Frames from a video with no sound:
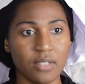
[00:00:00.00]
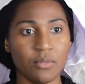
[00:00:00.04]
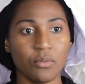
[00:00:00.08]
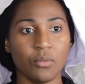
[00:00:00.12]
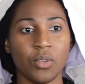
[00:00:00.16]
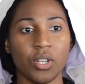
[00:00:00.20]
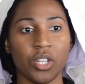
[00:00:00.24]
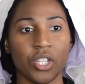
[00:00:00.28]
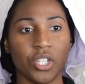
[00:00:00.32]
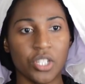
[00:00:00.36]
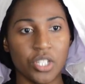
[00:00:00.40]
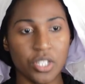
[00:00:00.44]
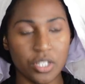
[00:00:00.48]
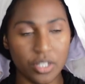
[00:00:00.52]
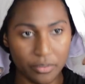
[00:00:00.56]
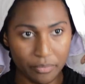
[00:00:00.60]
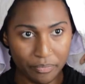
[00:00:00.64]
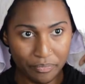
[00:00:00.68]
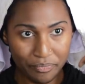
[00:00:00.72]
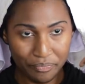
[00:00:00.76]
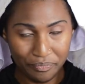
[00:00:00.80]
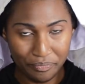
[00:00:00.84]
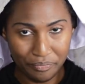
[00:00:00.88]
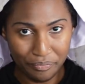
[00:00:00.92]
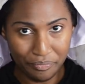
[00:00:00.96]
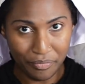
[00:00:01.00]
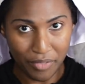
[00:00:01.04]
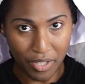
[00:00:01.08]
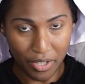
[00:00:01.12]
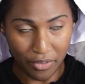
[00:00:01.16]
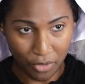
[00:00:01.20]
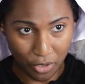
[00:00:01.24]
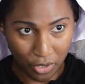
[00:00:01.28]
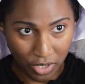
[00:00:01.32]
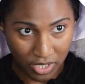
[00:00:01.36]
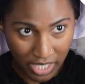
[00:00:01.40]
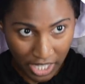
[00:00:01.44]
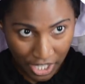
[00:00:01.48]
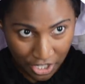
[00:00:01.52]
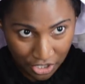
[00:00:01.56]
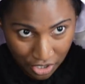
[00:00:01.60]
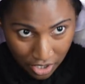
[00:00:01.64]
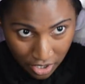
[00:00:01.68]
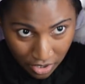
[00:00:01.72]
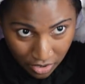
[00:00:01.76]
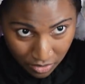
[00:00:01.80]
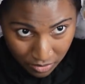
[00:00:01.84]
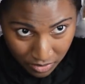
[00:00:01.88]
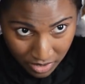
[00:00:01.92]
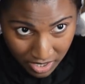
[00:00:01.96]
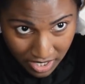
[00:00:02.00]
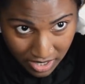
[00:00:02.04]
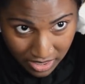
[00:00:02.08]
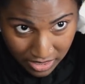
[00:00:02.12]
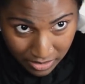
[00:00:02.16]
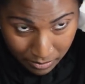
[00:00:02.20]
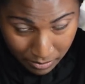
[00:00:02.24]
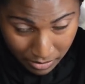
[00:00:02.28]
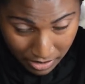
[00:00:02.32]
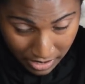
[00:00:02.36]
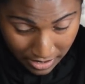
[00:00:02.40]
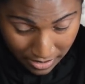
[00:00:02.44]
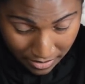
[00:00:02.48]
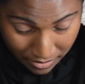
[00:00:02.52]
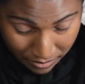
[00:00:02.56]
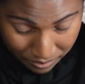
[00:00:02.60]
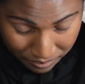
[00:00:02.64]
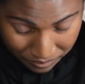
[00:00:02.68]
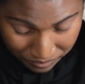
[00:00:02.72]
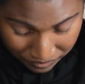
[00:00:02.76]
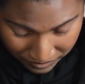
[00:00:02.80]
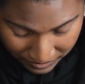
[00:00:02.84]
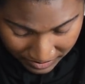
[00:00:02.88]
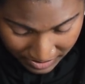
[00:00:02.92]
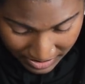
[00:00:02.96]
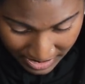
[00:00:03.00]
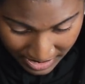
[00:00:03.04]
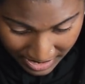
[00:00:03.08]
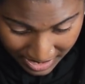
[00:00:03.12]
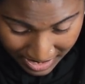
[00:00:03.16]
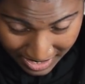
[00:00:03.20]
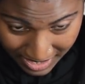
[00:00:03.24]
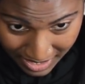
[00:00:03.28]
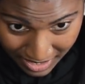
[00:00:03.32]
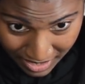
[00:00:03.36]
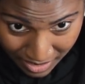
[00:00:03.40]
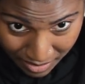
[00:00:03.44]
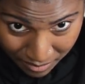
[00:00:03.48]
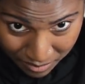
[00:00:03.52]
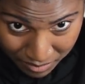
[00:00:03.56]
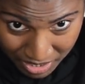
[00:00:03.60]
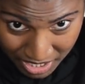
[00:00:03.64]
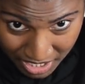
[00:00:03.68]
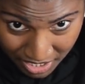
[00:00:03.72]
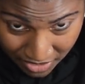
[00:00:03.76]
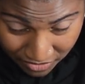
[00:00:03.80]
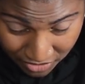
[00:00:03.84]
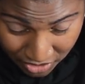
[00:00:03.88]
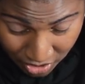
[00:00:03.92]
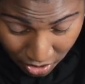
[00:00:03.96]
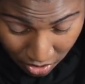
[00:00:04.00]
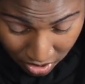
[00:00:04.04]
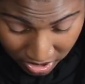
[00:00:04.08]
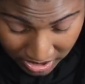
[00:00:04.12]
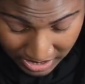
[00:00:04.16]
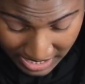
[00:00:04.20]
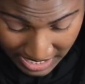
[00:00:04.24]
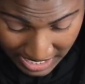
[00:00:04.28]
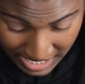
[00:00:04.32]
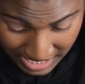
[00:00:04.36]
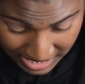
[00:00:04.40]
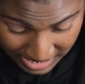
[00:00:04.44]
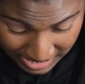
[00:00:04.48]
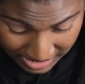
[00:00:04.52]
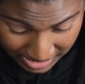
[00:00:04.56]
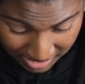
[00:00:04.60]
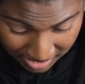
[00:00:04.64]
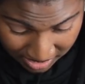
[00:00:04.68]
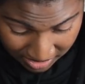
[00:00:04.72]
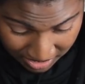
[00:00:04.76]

which of course I struggle with, but I'm being totally honest.